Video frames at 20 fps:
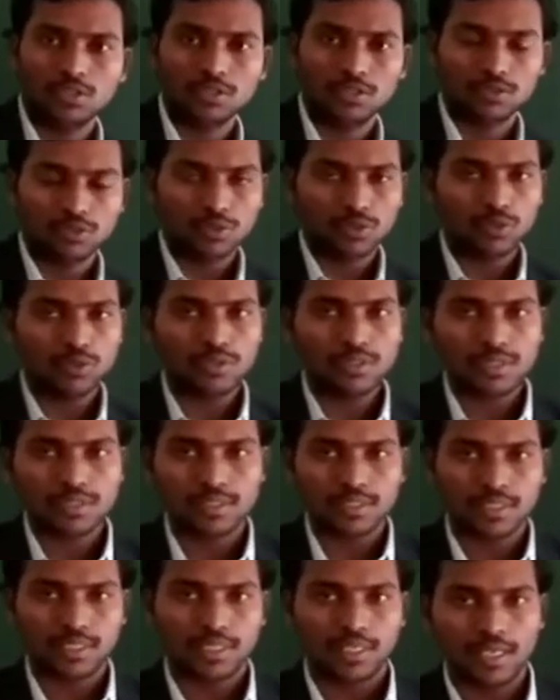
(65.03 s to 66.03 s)

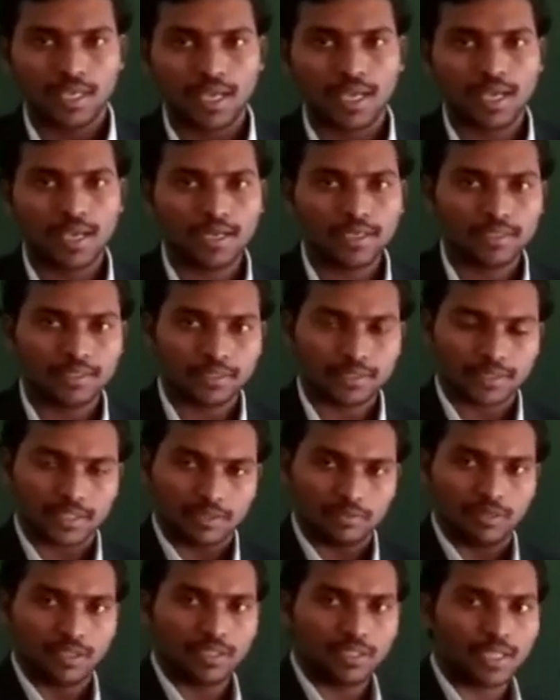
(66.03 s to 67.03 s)
Those had
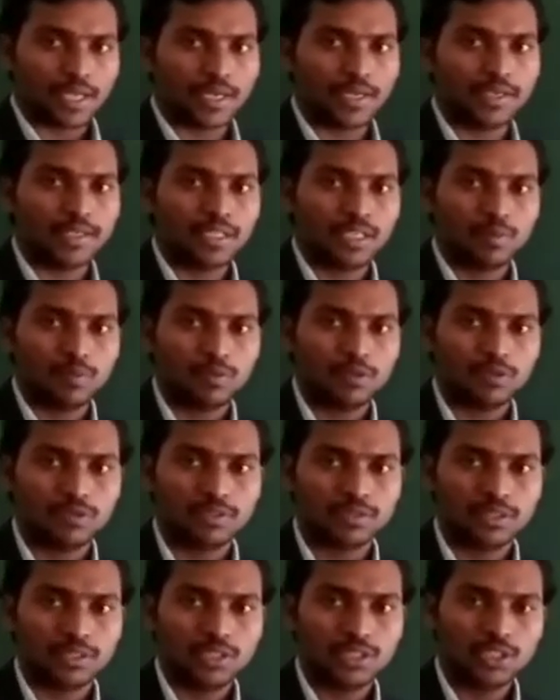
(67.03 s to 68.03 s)
given idea
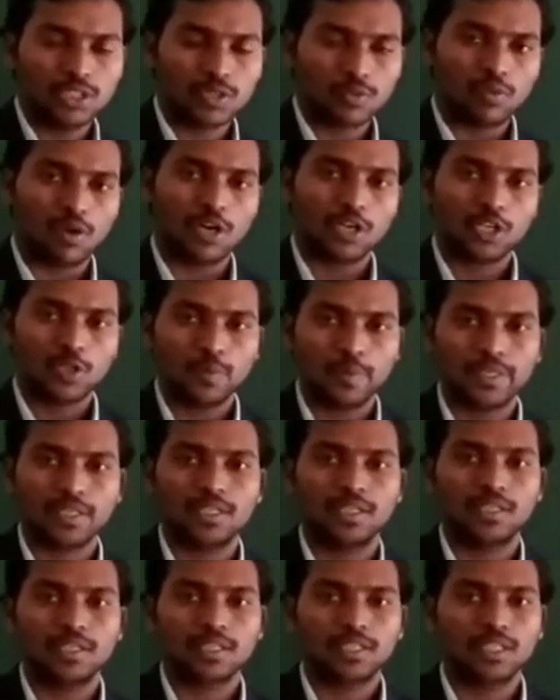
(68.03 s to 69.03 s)
about the quantum
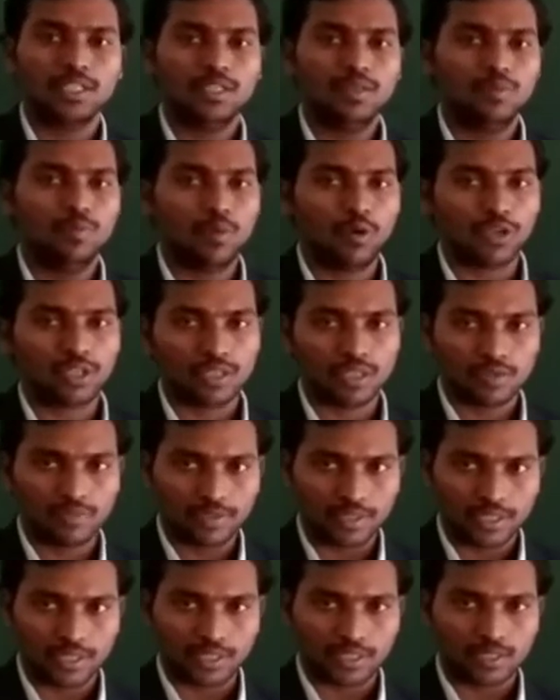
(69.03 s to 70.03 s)
mechanical model of
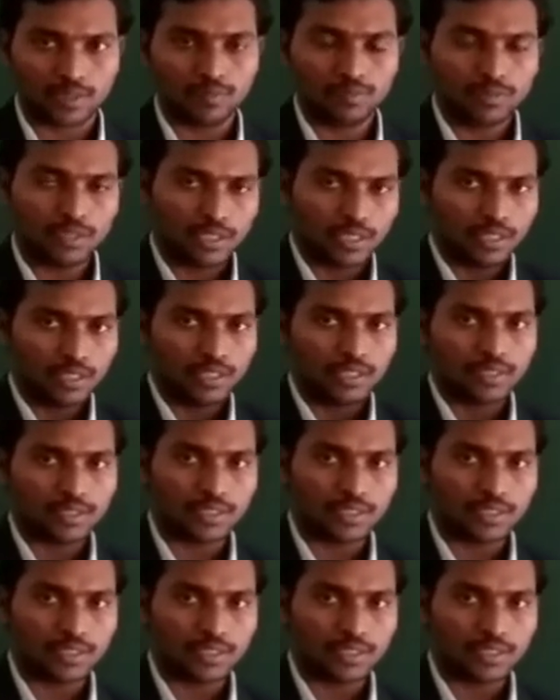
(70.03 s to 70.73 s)
an atom.